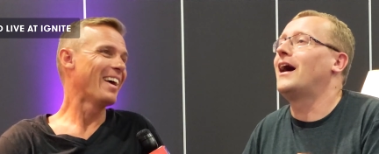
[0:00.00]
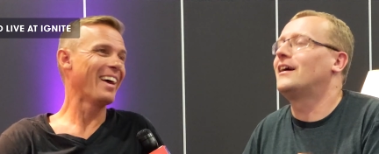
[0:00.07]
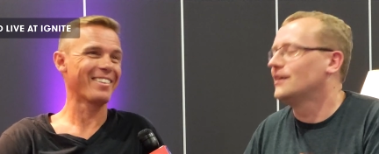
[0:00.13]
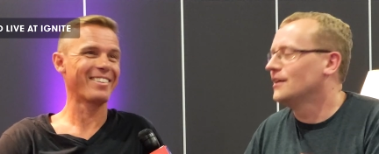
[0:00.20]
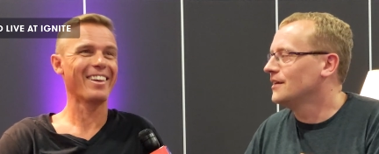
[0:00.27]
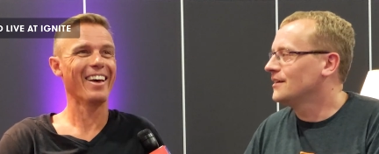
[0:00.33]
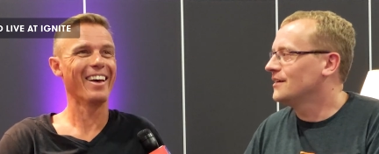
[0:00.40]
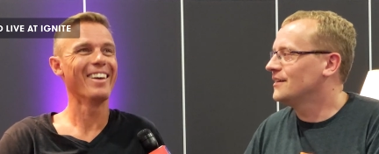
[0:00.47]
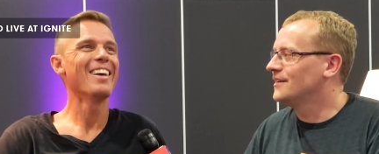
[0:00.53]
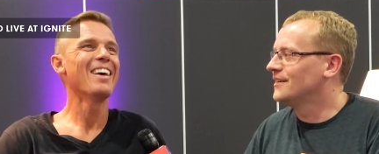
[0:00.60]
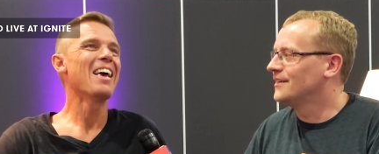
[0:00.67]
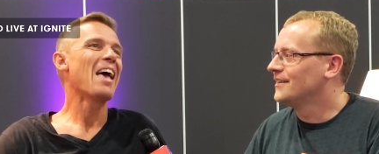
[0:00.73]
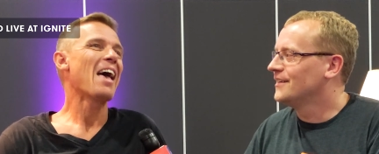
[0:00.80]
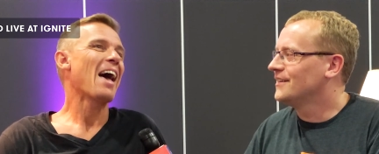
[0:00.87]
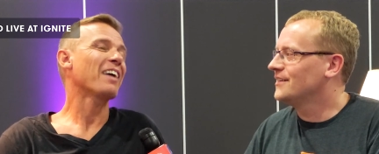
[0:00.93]
Speaker 1: it's uh,
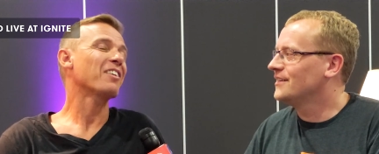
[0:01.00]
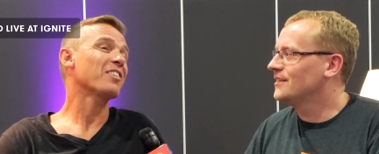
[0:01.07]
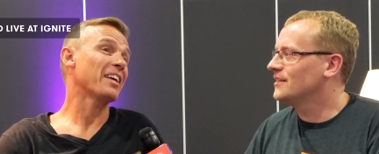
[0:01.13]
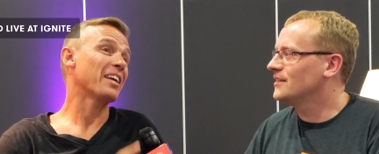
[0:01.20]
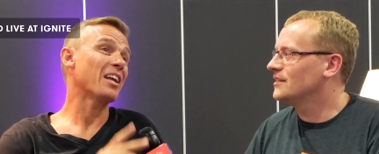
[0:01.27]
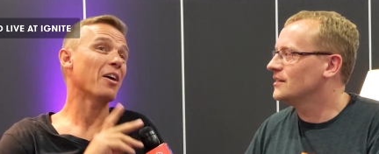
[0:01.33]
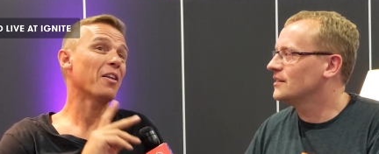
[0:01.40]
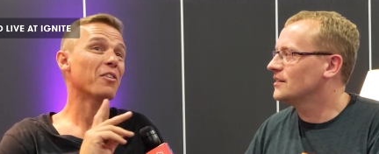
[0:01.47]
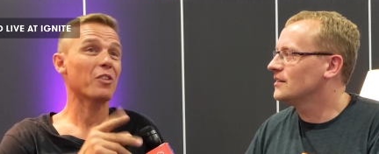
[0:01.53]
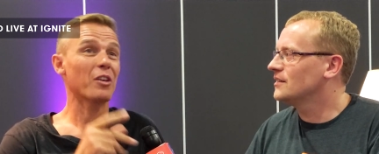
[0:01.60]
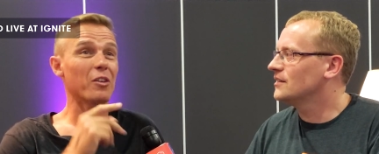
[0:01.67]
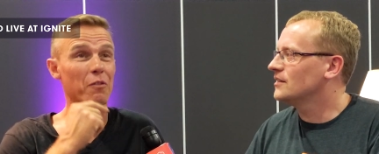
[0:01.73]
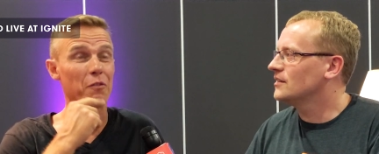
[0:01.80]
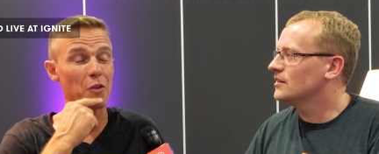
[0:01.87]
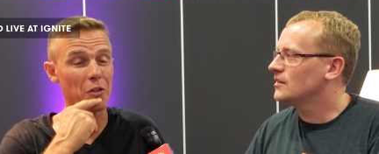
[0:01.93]
actually, you know, there's,
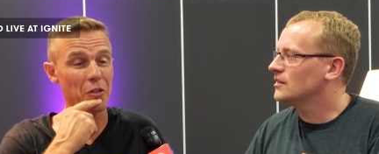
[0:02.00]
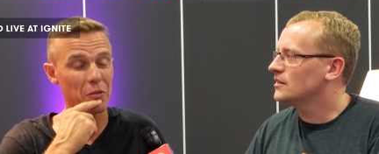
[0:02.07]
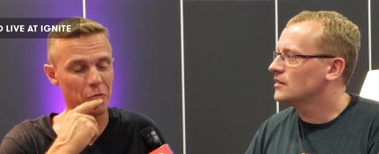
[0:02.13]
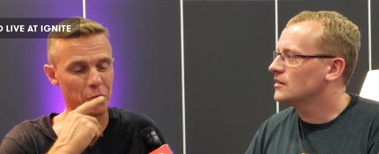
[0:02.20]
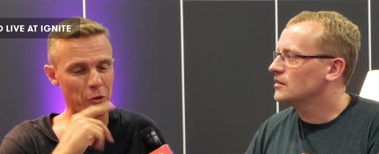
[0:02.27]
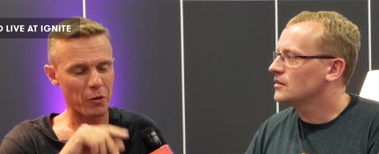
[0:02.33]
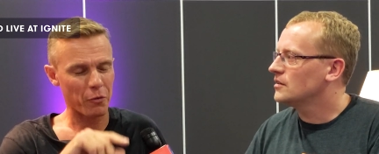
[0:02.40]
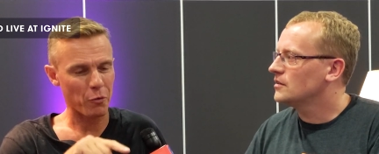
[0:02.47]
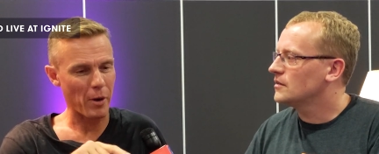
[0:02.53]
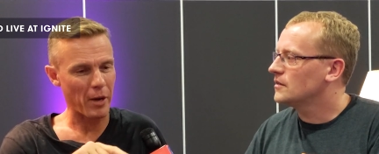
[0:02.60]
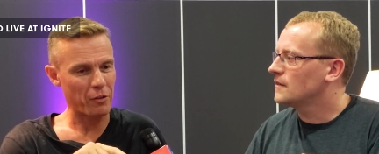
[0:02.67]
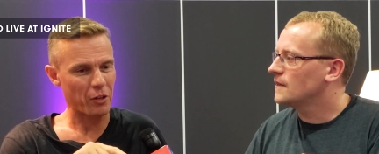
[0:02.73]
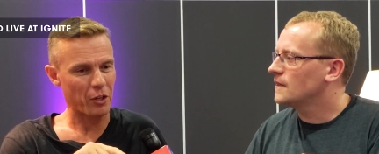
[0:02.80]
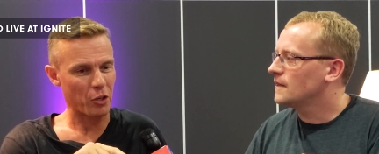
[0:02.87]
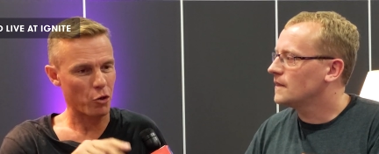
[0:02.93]
there's a few, few, different
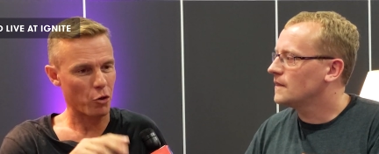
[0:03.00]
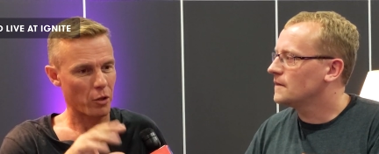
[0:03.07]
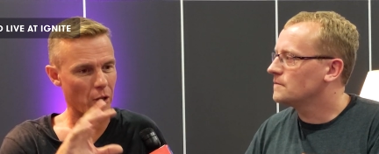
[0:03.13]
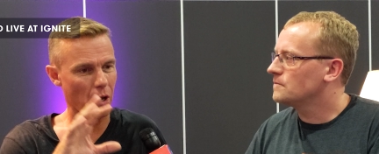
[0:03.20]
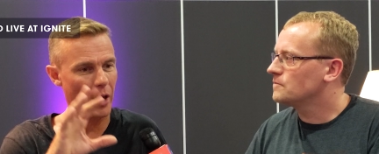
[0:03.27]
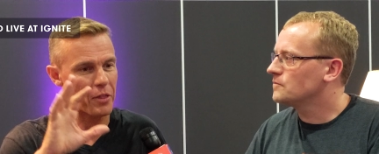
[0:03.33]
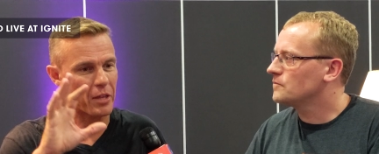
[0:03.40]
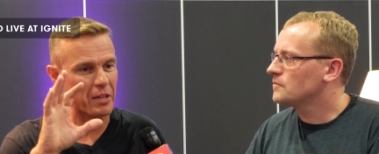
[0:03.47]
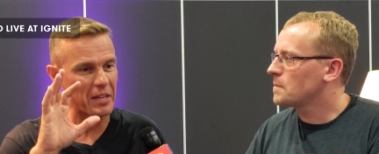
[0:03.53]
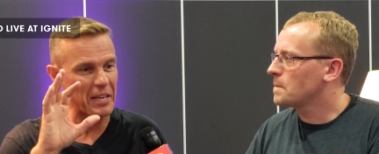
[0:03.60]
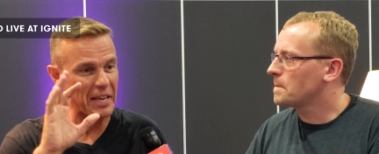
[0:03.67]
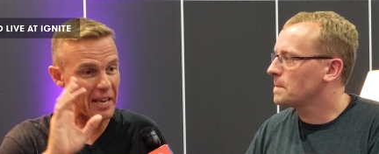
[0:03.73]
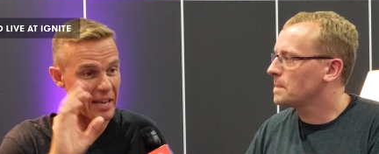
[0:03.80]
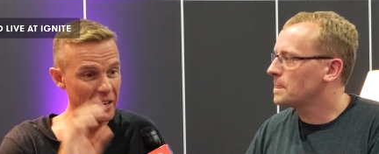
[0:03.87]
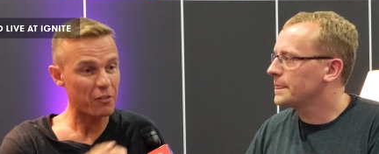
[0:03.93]
ways you can do it. I think
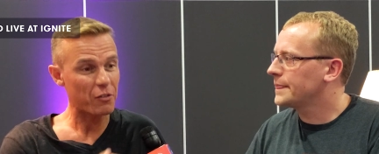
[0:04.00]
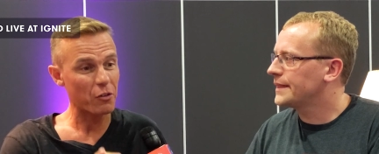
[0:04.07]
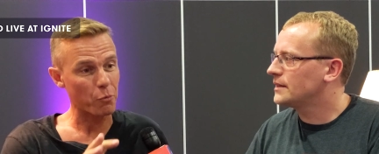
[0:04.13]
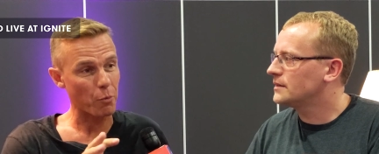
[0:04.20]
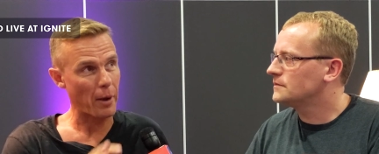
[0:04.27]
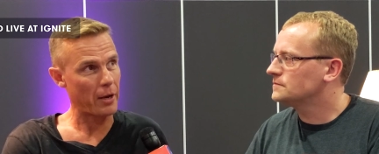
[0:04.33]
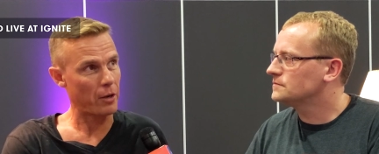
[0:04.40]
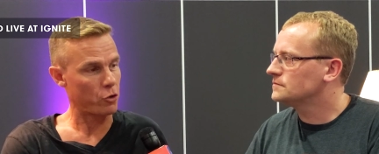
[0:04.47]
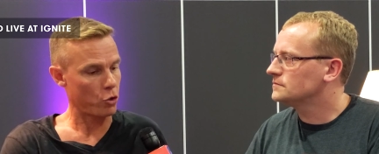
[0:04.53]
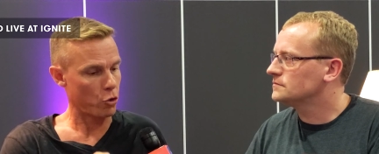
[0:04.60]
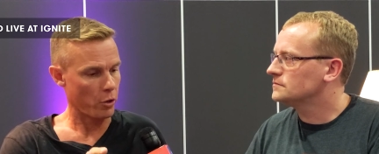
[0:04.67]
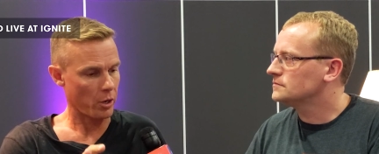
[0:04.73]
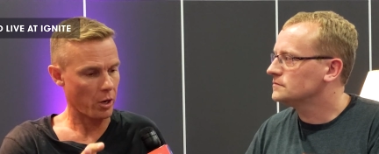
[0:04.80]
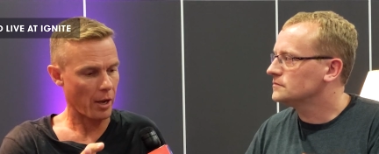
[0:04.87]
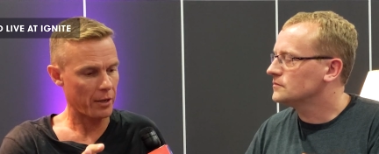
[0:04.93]
the easiest way to
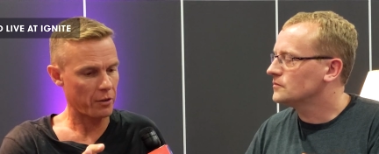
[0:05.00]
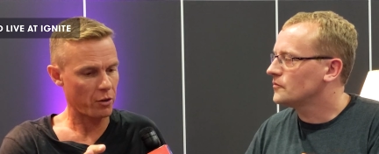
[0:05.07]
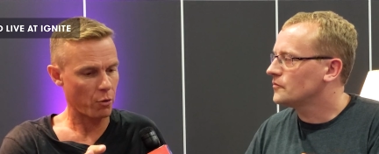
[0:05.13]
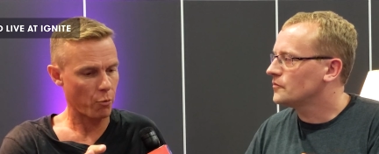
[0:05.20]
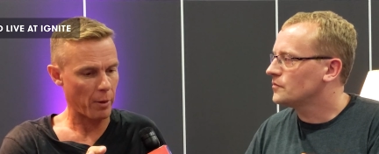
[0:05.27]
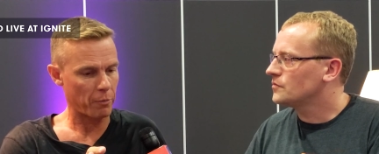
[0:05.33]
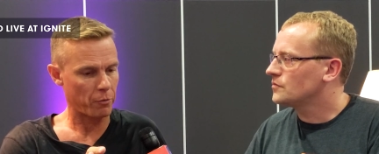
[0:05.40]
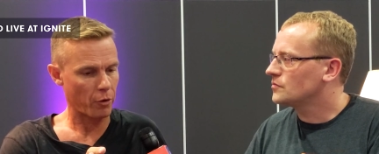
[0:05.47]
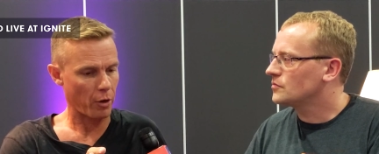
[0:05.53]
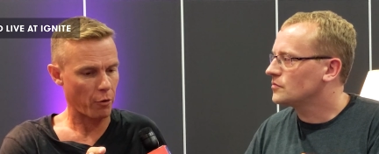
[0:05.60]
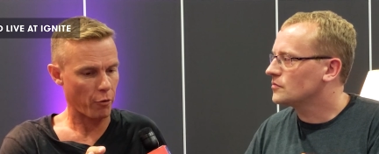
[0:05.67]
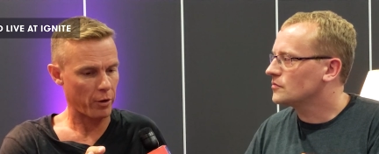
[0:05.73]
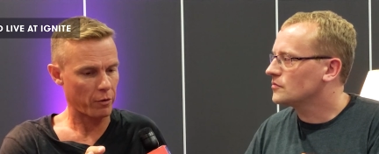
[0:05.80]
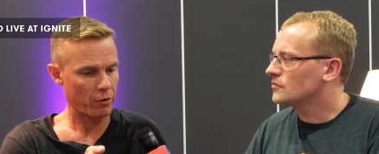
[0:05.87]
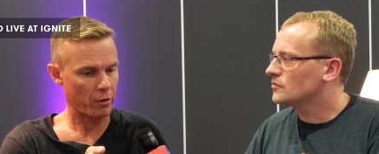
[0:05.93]
do it, I did a website
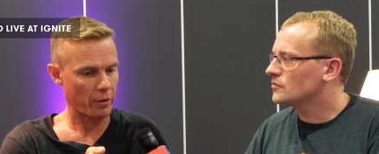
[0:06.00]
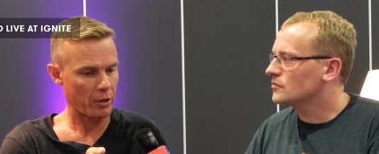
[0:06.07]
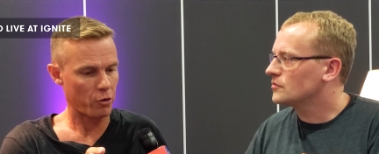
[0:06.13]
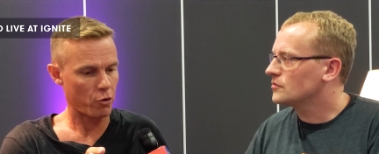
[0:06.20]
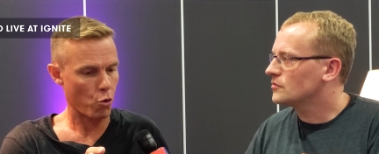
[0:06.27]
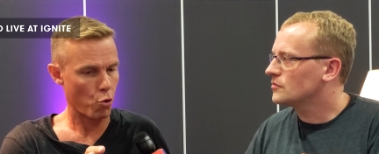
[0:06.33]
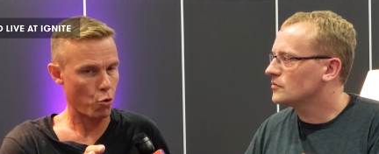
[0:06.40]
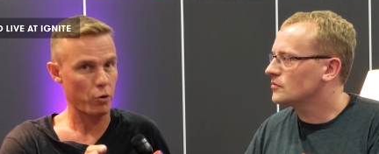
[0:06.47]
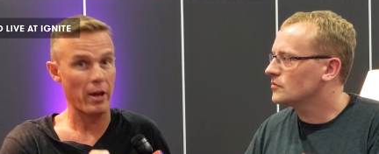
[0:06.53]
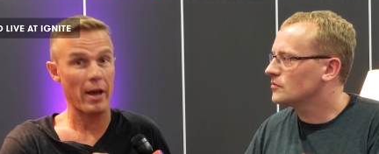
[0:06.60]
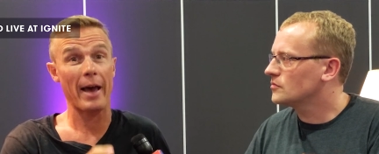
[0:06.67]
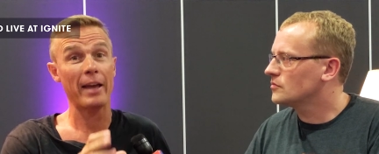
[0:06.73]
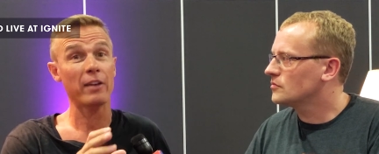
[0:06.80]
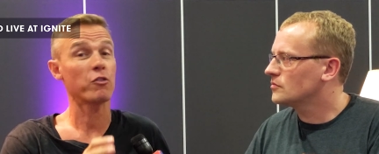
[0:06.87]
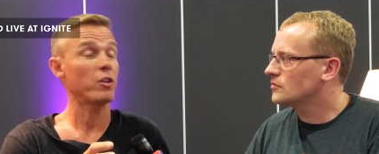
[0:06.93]
recently called
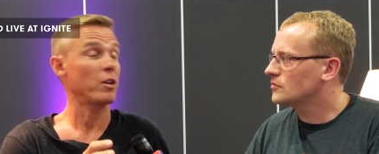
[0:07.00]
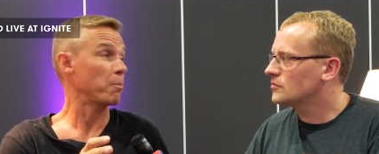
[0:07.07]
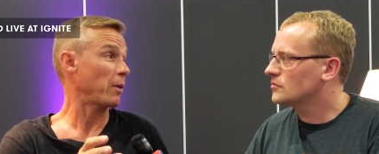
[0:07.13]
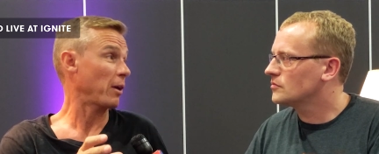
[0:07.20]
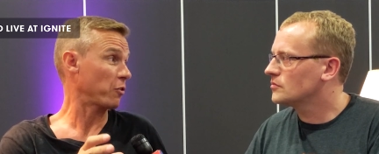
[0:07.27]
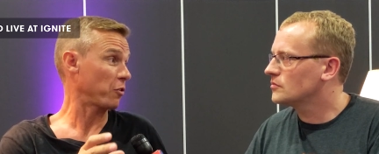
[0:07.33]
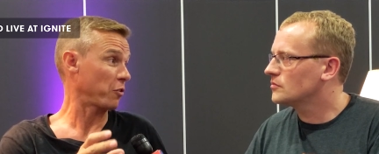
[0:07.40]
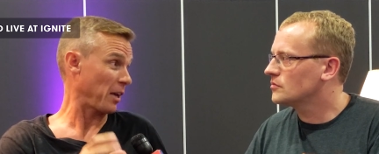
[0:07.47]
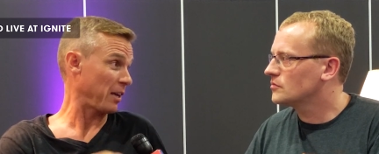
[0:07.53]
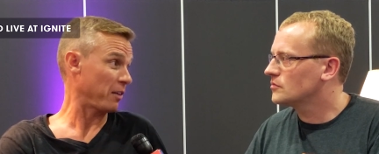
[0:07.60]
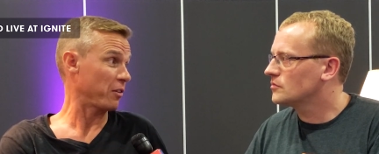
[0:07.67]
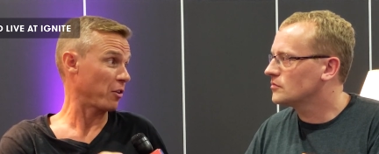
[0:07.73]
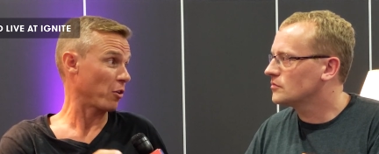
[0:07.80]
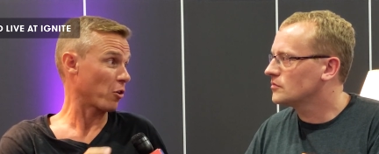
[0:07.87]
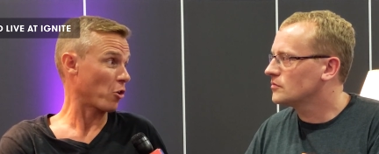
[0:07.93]
uh,
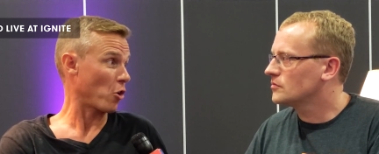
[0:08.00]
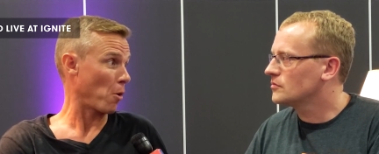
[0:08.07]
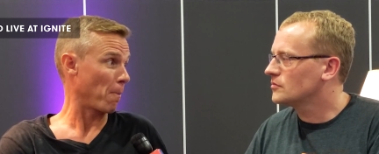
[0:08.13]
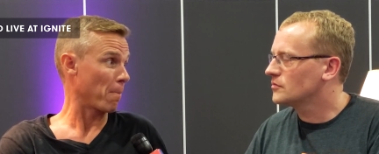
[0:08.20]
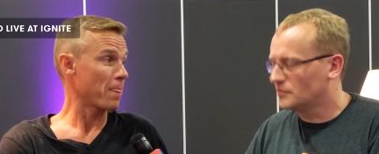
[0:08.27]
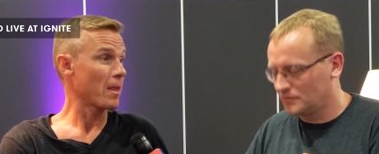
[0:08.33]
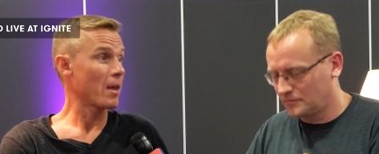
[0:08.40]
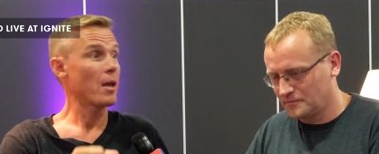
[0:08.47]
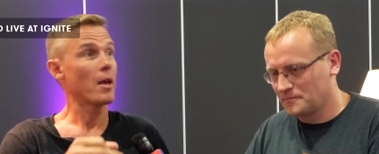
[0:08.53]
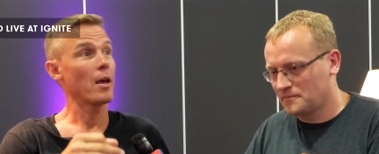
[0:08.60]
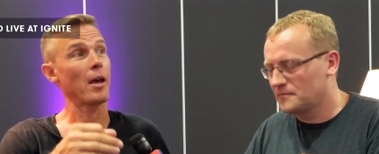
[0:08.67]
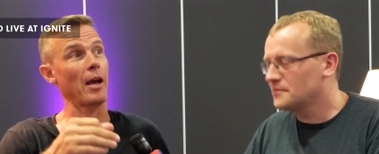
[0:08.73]
httpsiseasy.com. Mm-hmm.